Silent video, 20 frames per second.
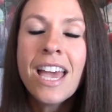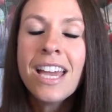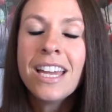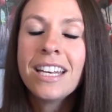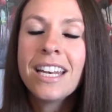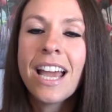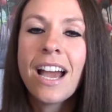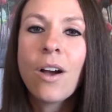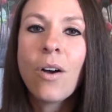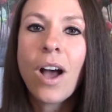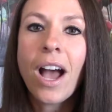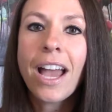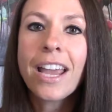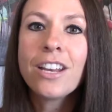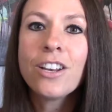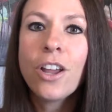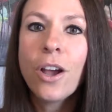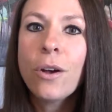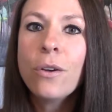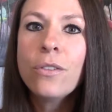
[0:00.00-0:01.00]
Now, I
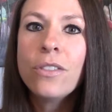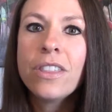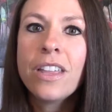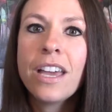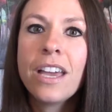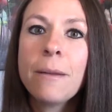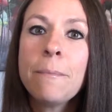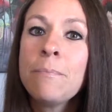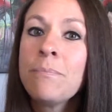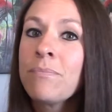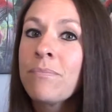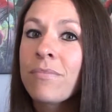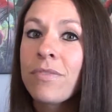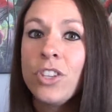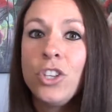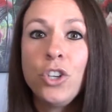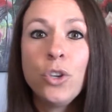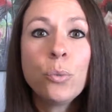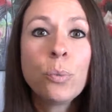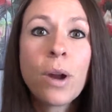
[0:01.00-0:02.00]
know that
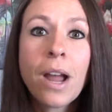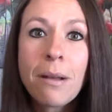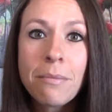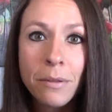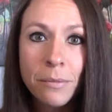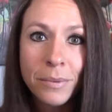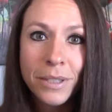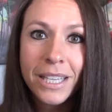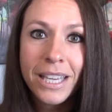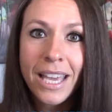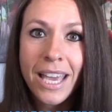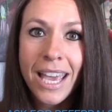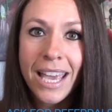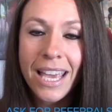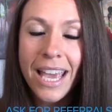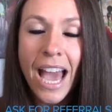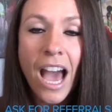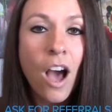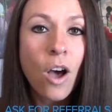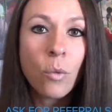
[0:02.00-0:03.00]
You probably
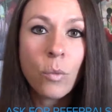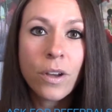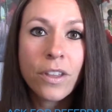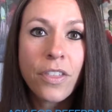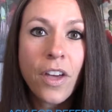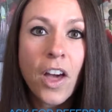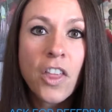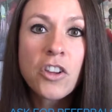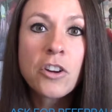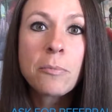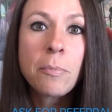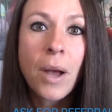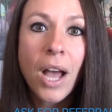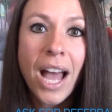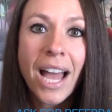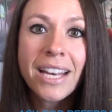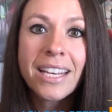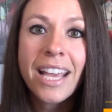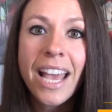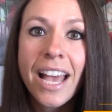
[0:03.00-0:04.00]
hang out with other
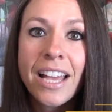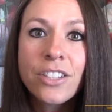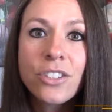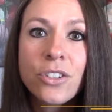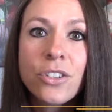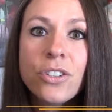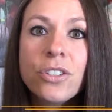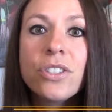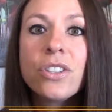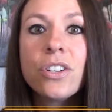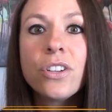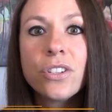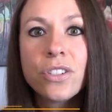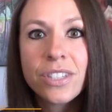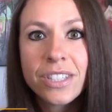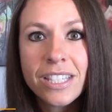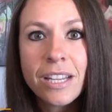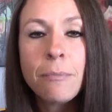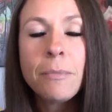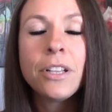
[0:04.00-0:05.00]
podcasters that are
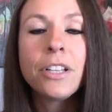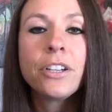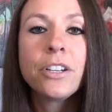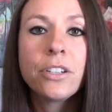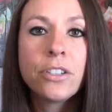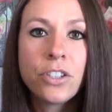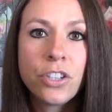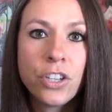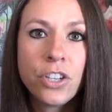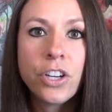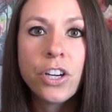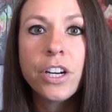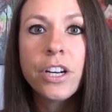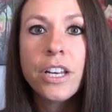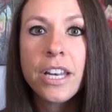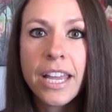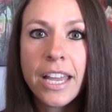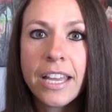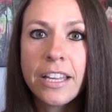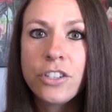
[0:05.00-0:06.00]
similar to your
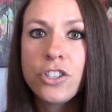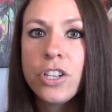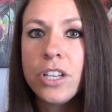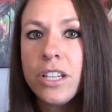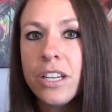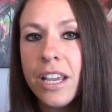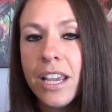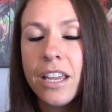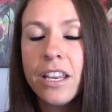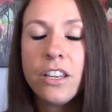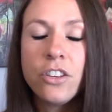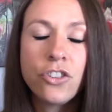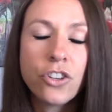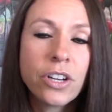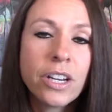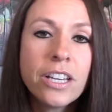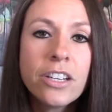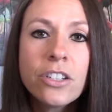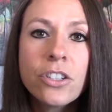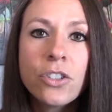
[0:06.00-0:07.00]
niche and in
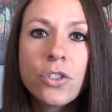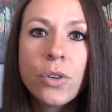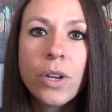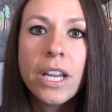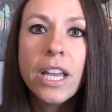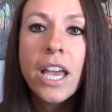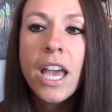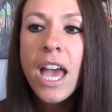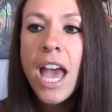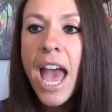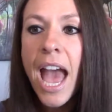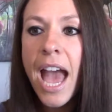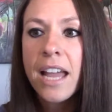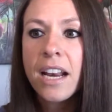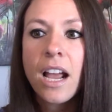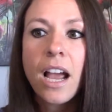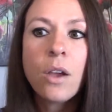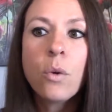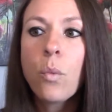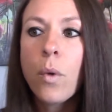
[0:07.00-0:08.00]
your industry. And
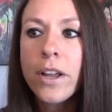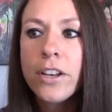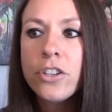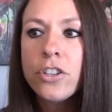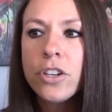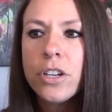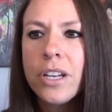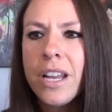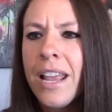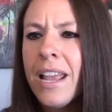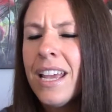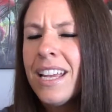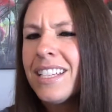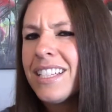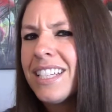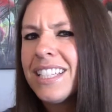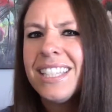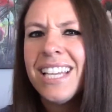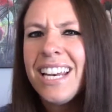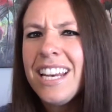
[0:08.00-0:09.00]
I wondered,
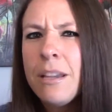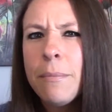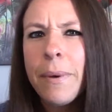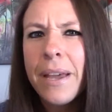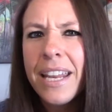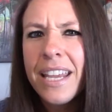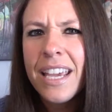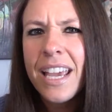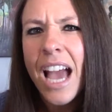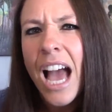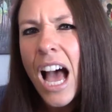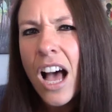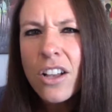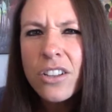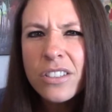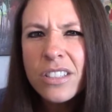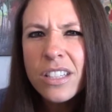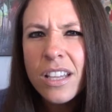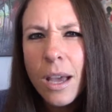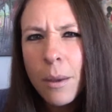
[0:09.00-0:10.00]
does anybody
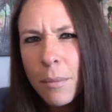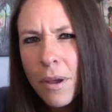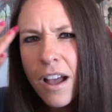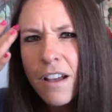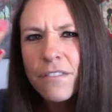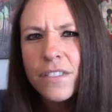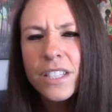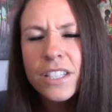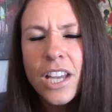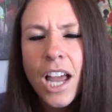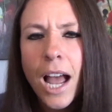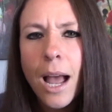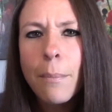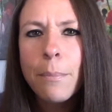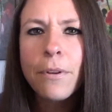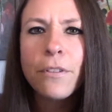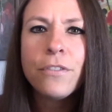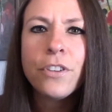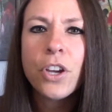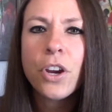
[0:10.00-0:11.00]
else come off the top
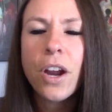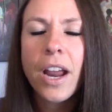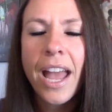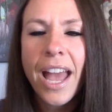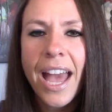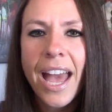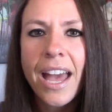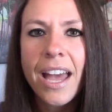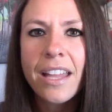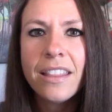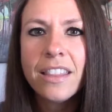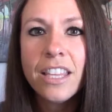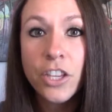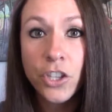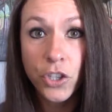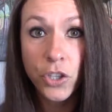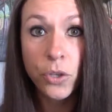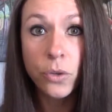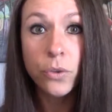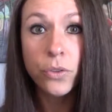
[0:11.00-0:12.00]
of your head that
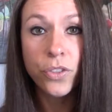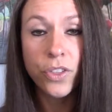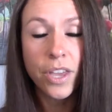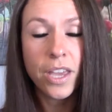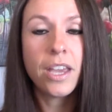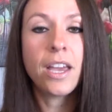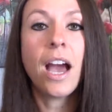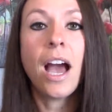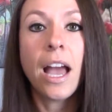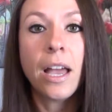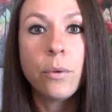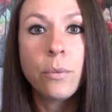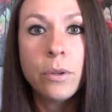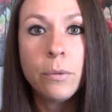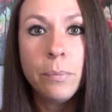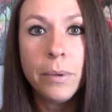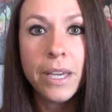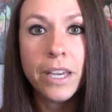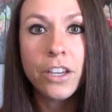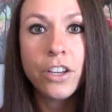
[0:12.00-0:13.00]
you think I
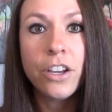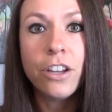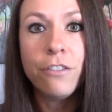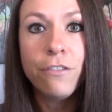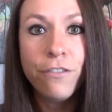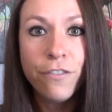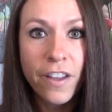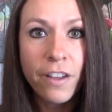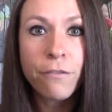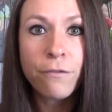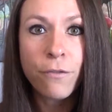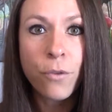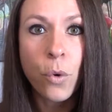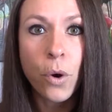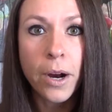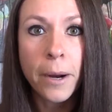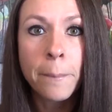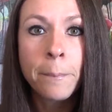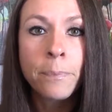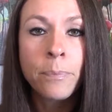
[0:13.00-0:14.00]
would be a good fit
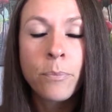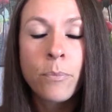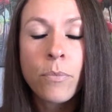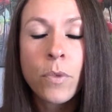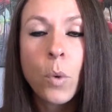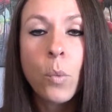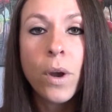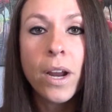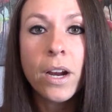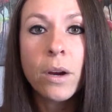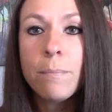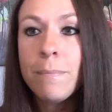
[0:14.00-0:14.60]
for? Where